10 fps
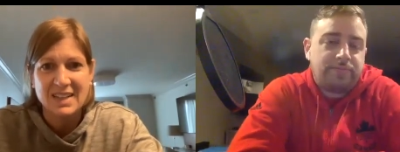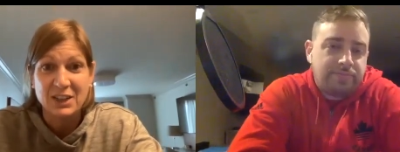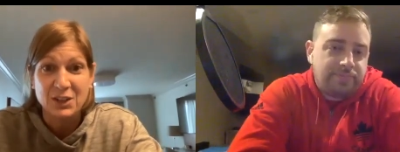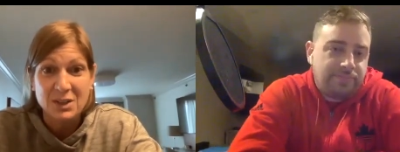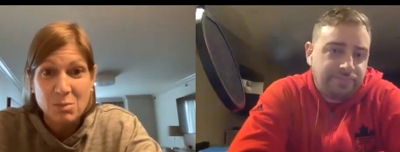
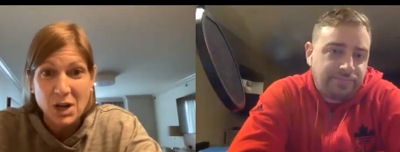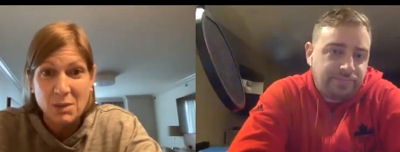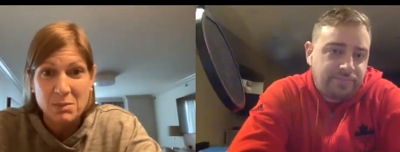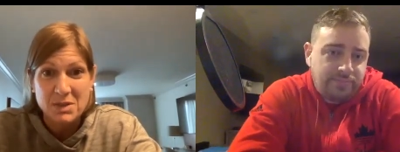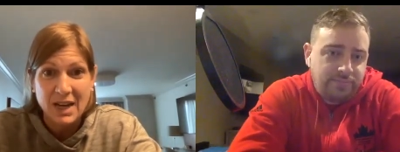Speaker 1: good
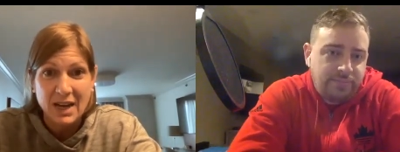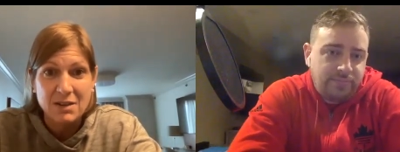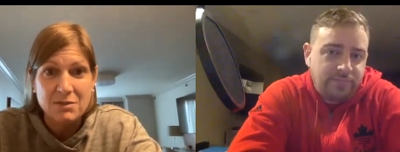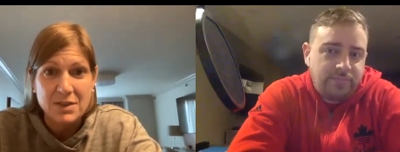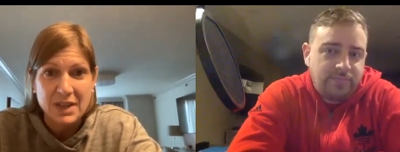problem to
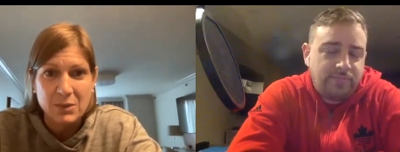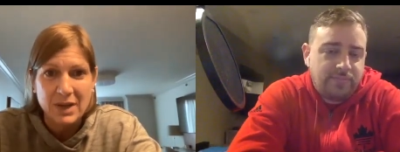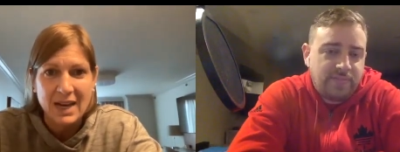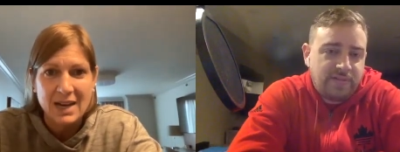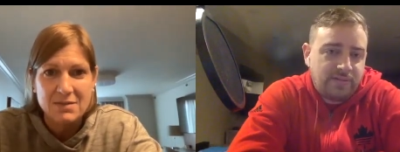have, in that we
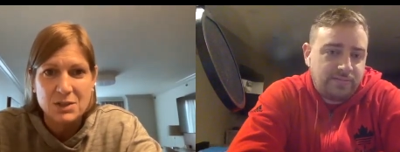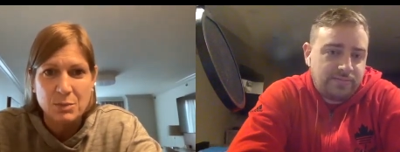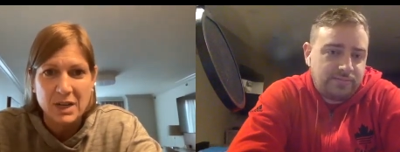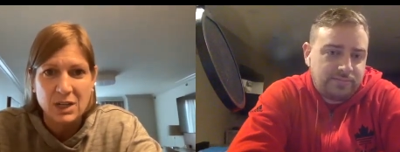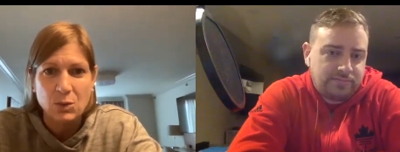have so
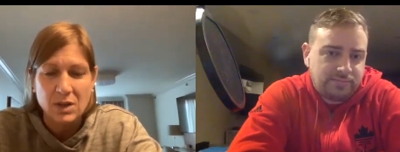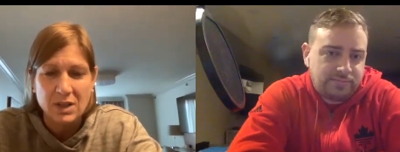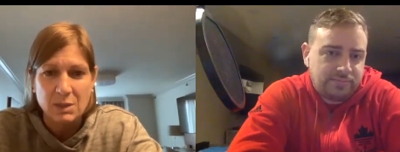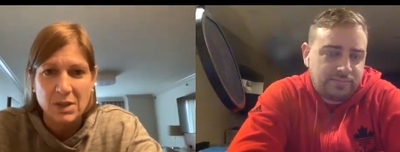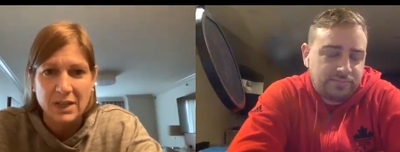many
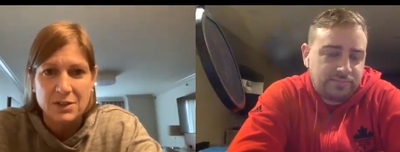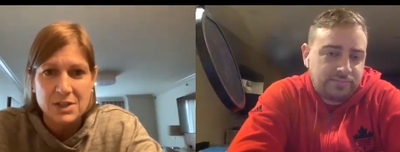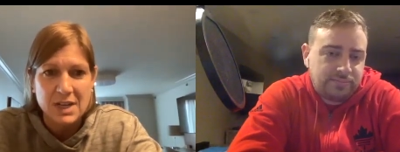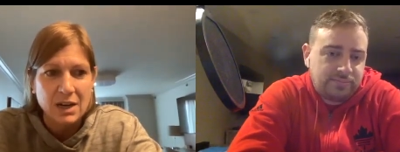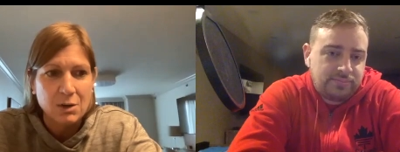quality players
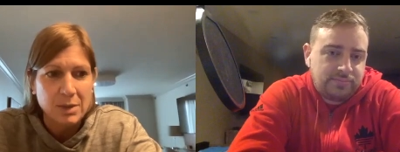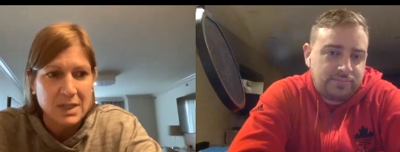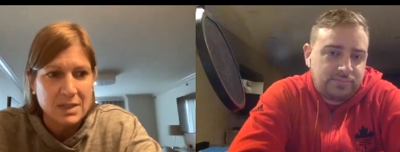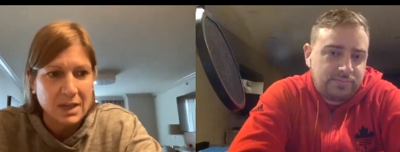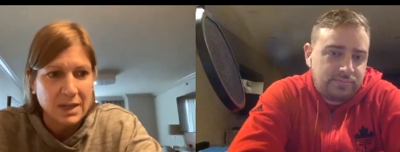now.
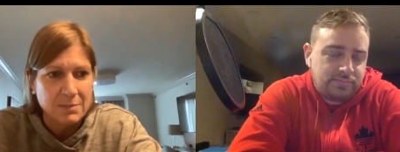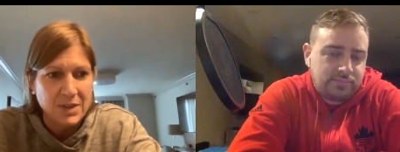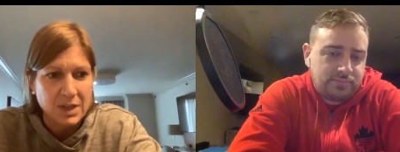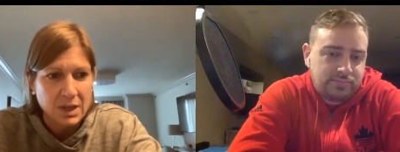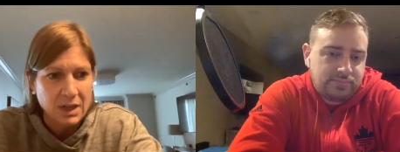But um,
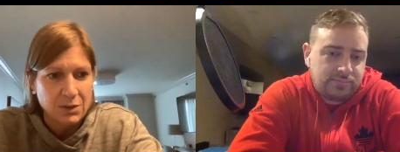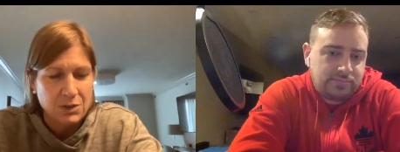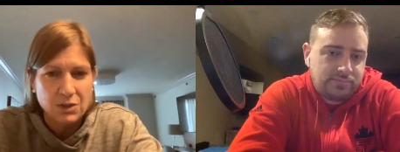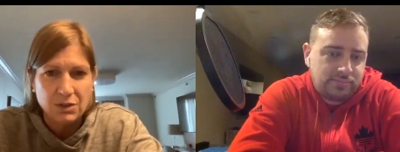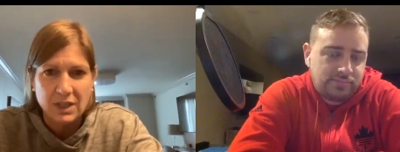you know,
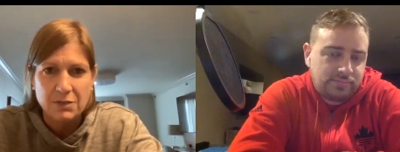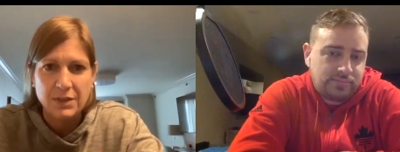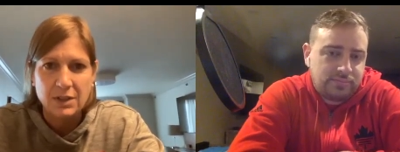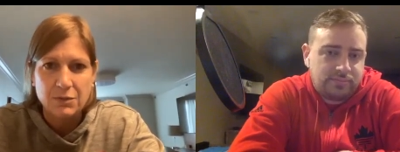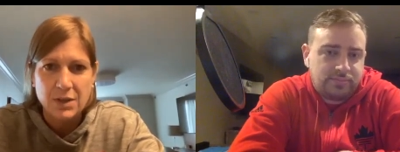certainly
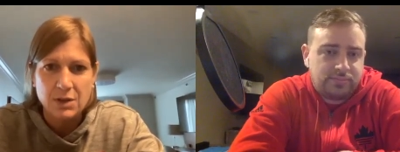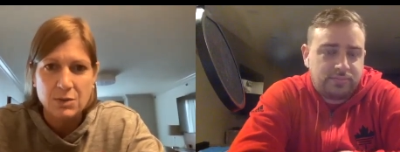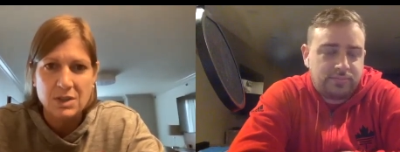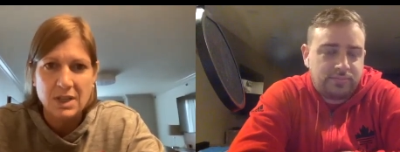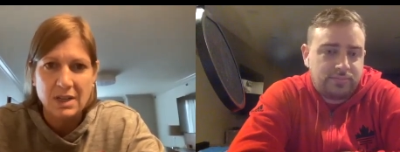feel for
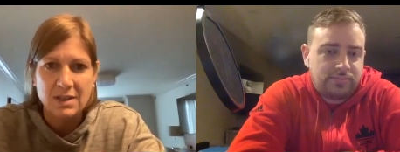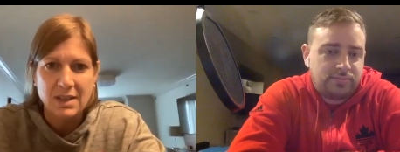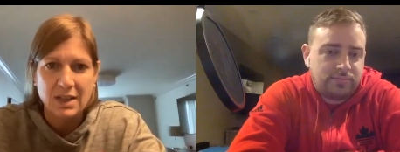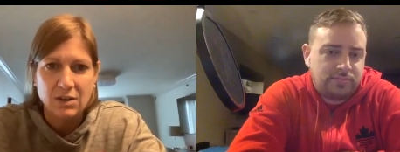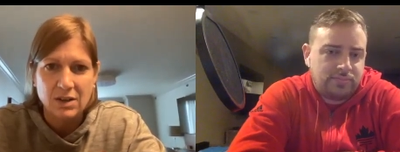those that
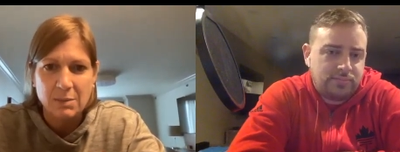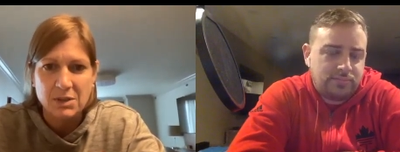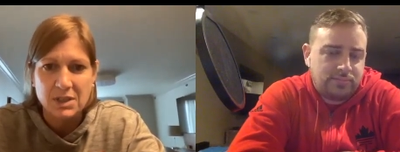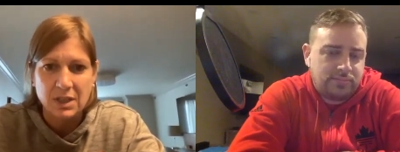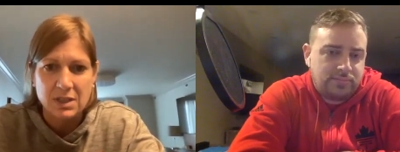that aren't able
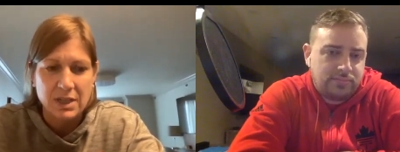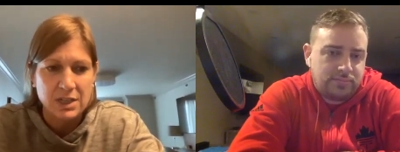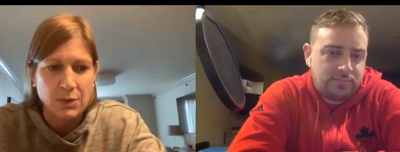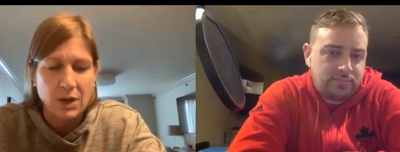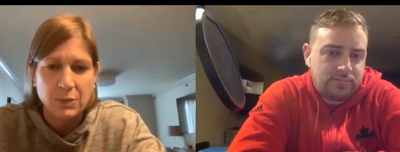to
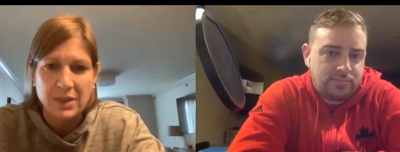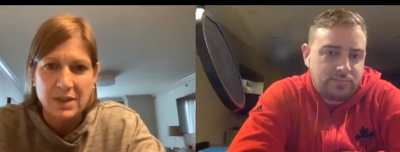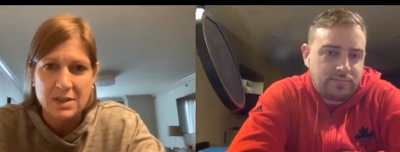continue on with us